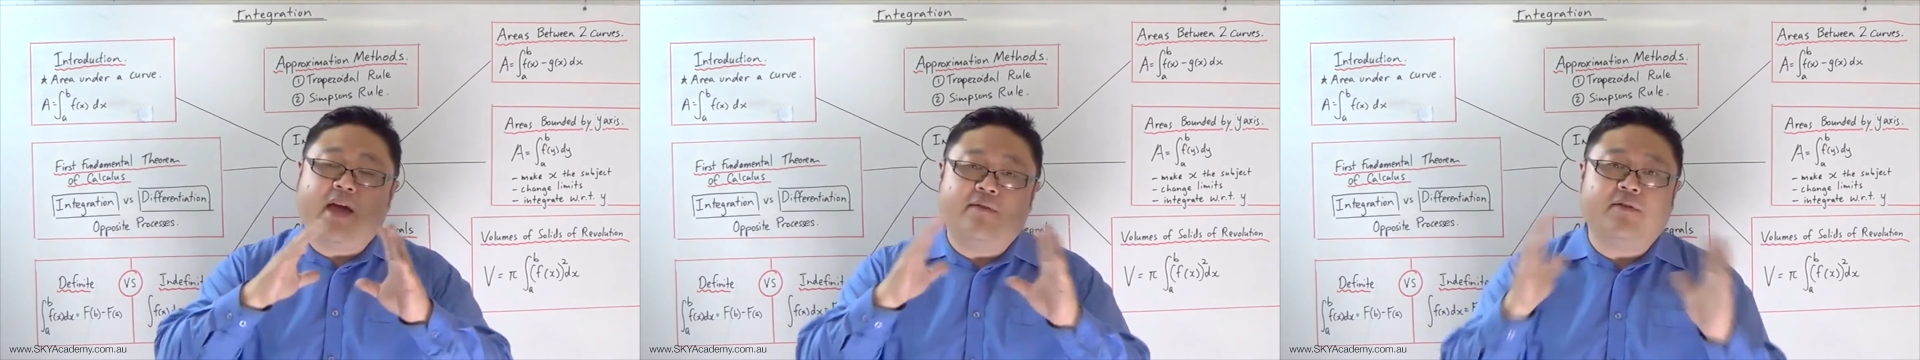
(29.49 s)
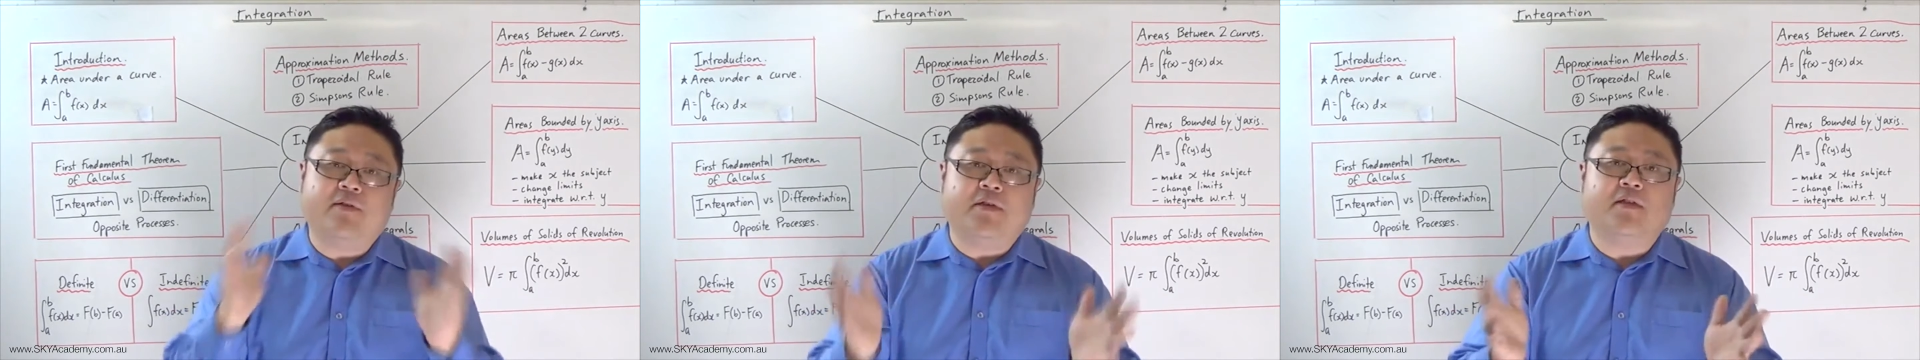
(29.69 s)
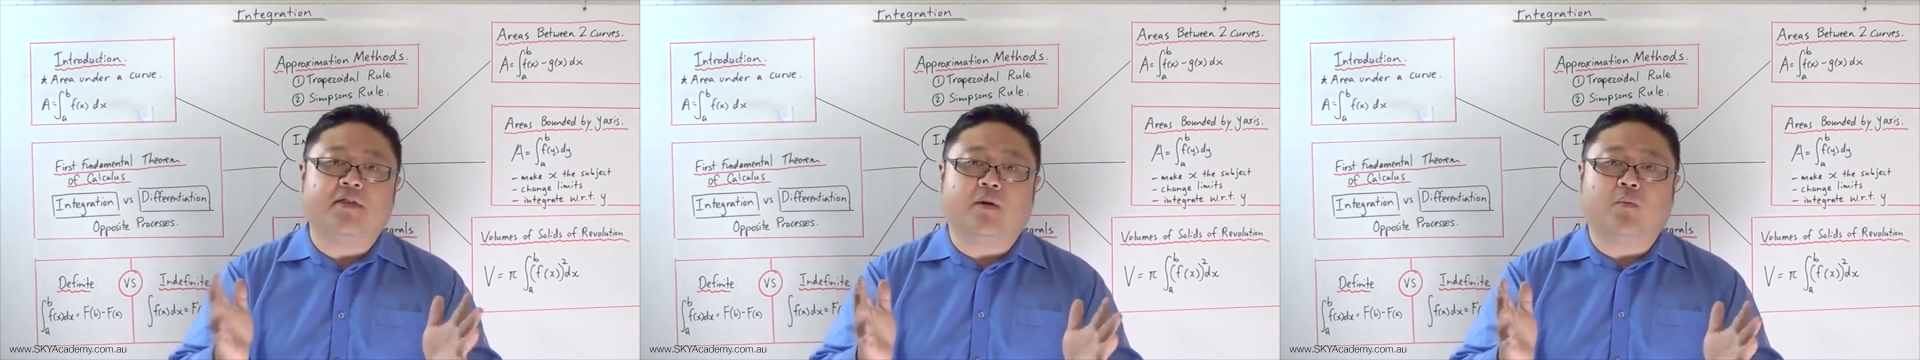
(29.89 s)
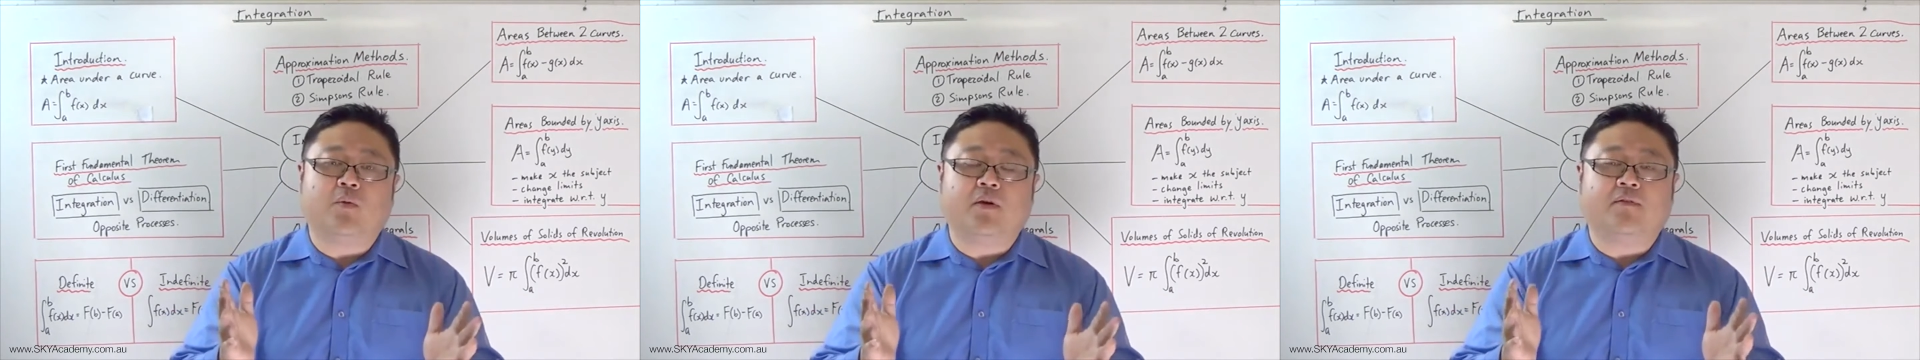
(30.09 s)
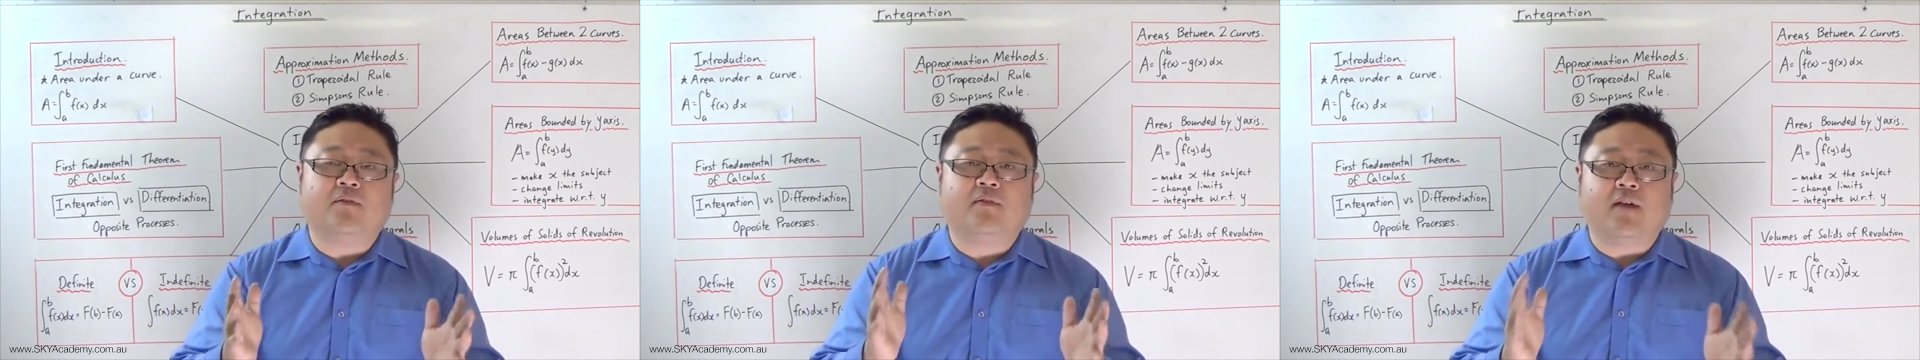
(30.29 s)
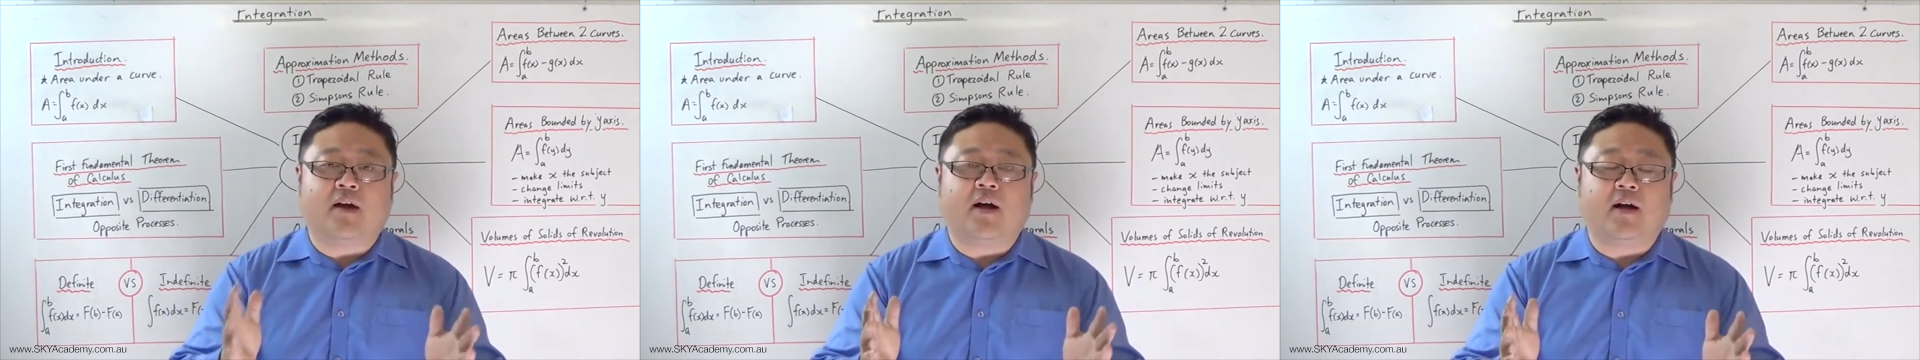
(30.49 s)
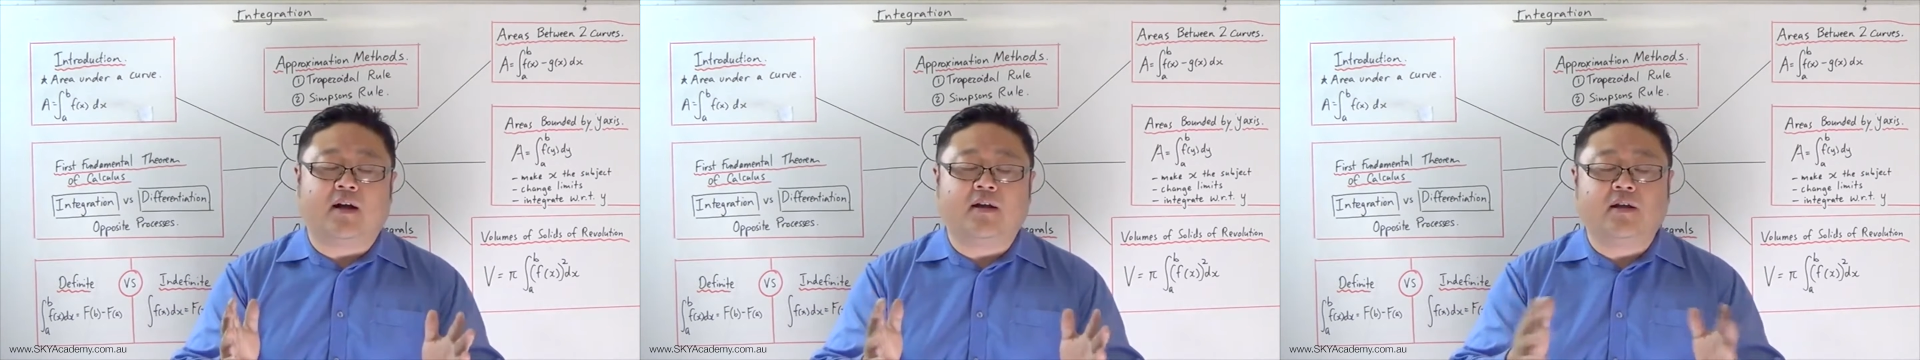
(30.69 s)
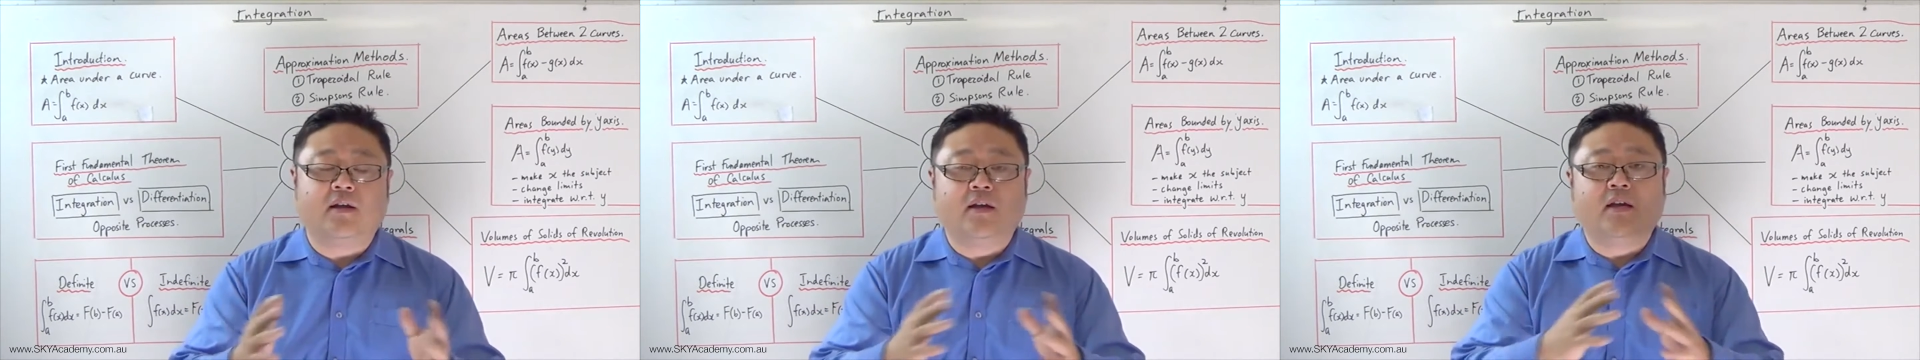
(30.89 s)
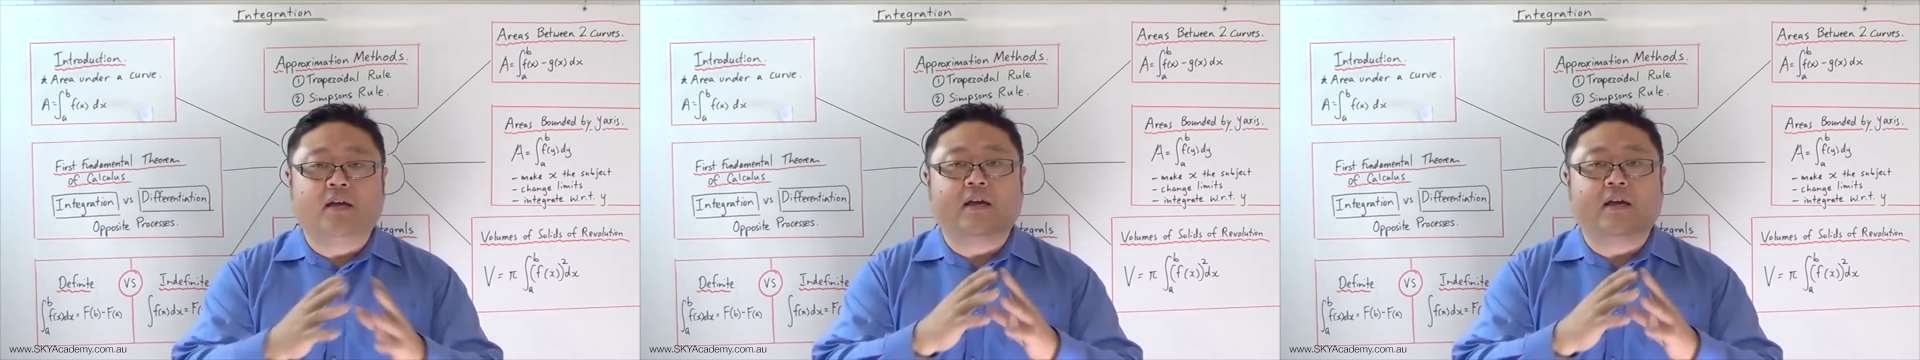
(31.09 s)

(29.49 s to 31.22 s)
everything that we've done